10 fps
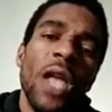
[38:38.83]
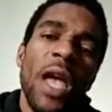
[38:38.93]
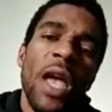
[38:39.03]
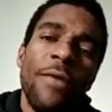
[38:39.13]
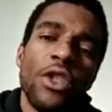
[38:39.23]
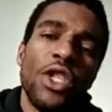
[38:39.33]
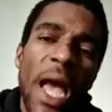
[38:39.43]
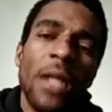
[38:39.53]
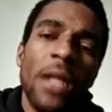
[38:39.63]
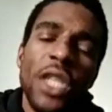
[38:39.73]
if they're
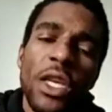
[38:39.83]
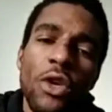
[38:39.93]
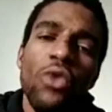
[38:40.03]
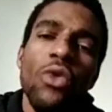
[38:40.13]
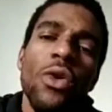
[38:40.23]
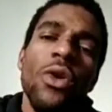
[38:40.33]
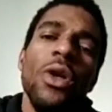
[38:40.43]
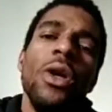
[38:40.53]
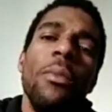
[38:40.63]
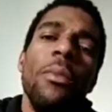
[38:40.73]
challenging you,
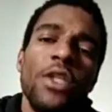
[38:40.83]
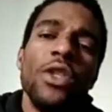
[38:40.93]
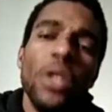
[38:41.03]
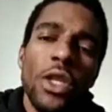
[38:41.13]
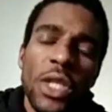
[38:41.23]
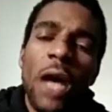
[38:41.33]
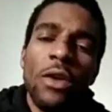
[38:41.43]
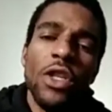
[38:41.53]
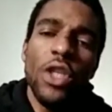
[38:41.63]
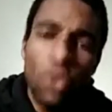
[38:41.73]
make sure they're
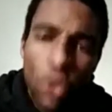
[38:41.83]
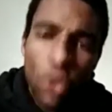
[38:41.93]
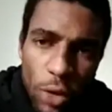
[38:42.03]
challenging you